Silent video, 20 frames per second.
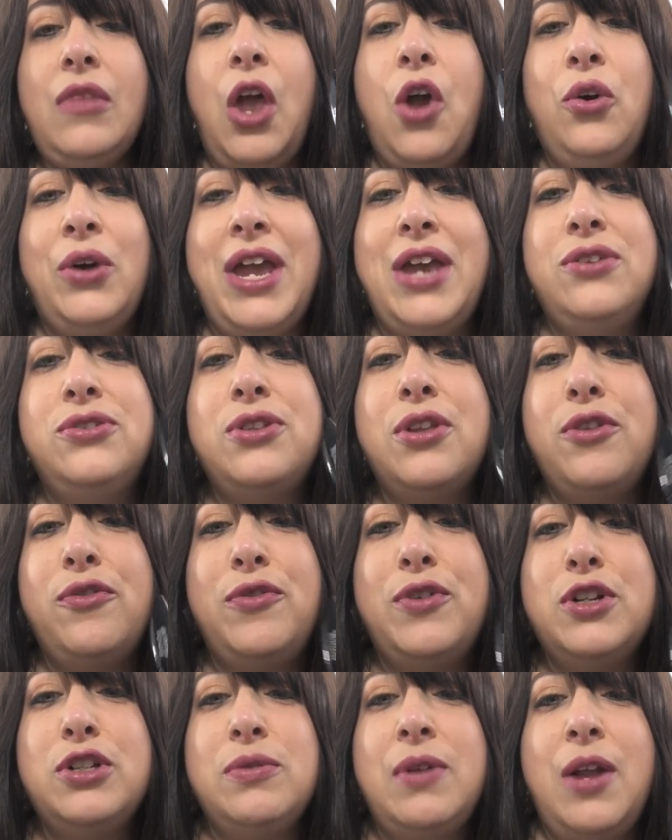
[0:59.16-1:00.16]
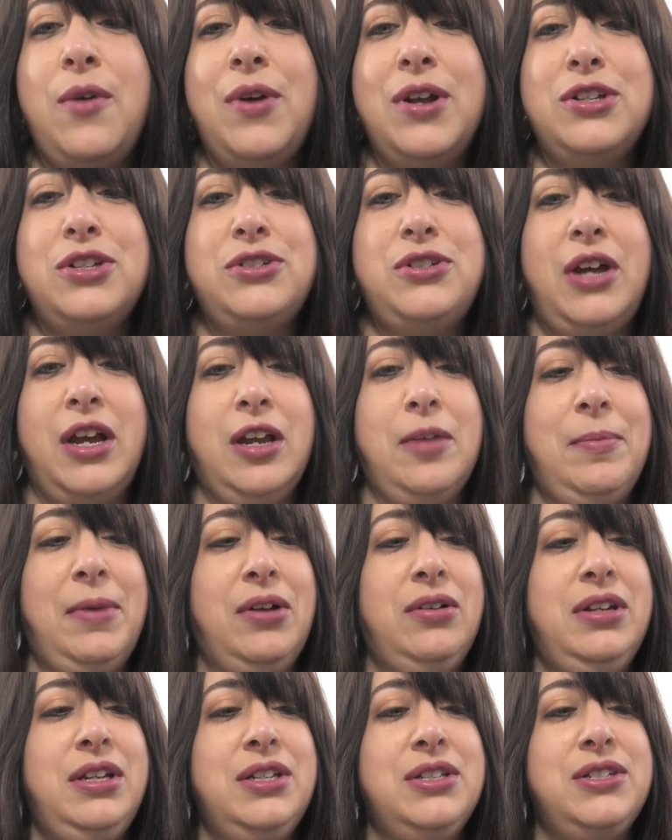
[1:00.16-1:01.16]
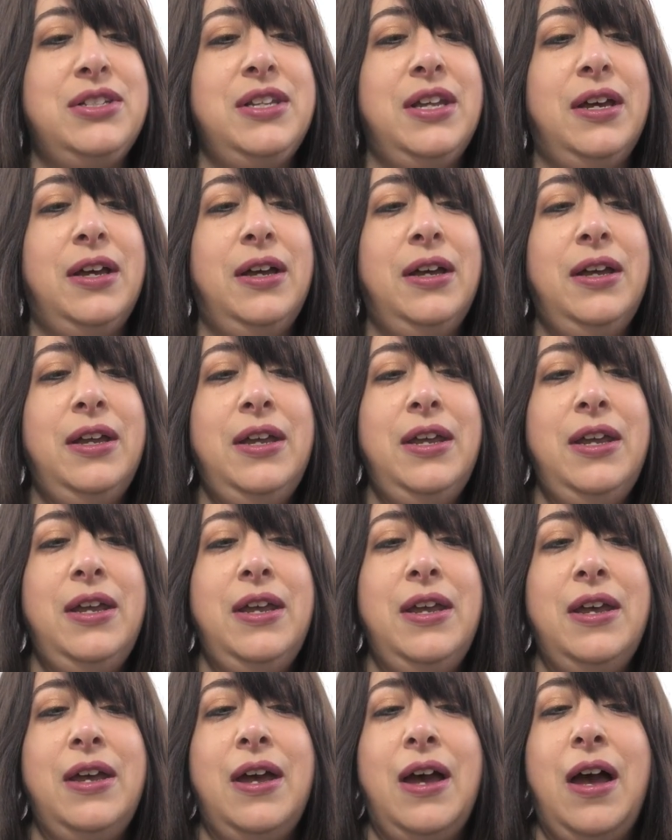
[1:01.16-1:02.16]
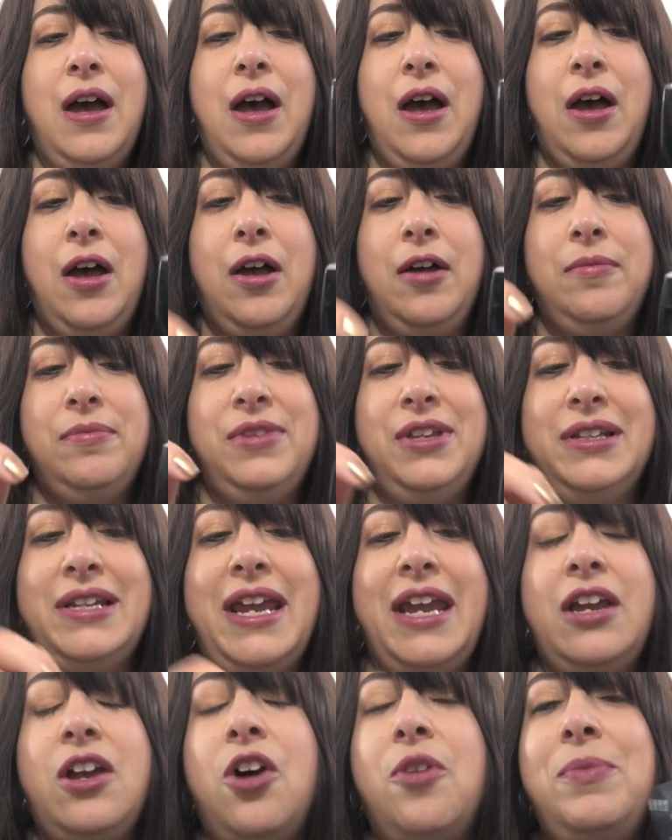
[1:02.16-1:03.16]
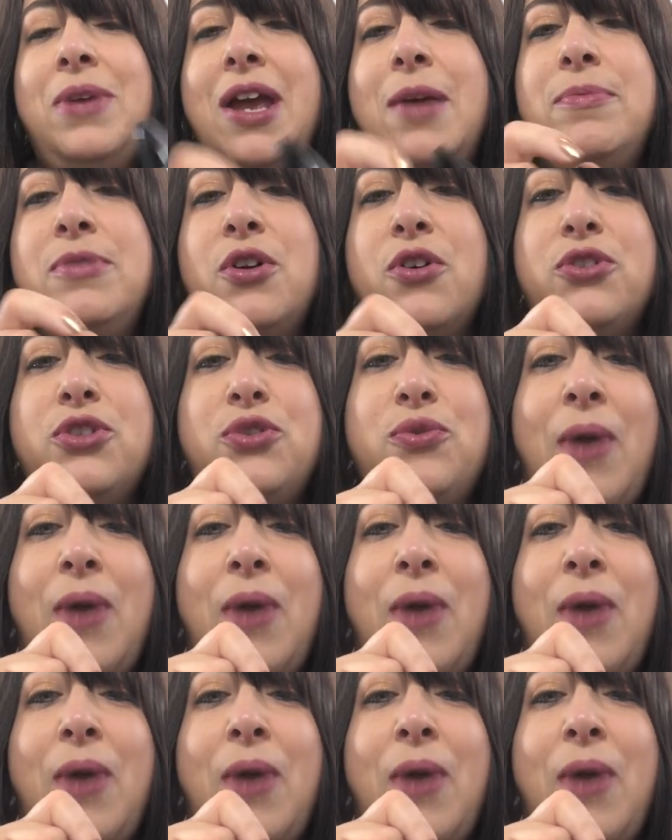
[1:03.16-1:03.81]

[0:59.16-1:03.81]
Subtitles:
Okay, so the first one I wanted to talk about is the Lancome Hypnose